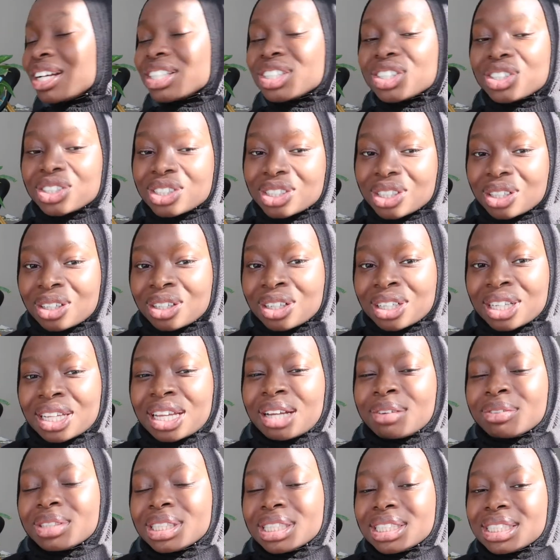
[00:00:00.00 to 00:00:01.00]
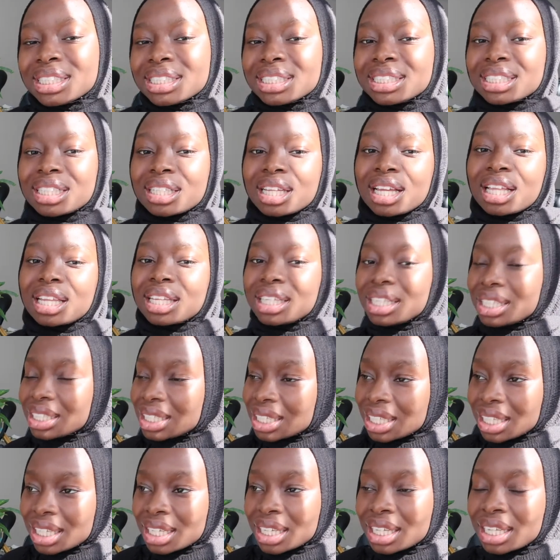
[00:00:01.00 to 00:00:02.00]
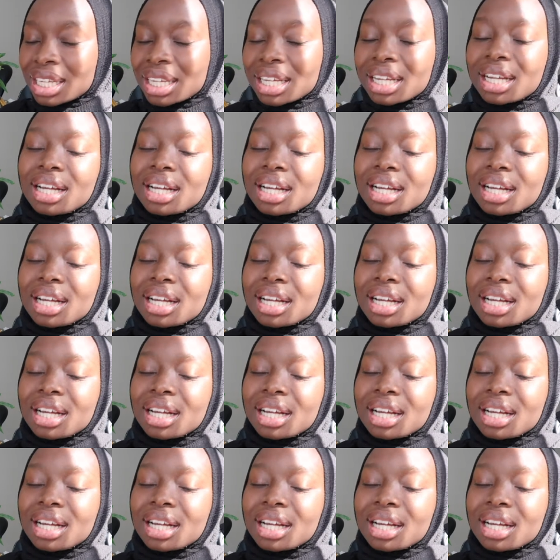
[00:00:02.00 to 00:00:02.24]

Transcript: as you saw, I was cleaning.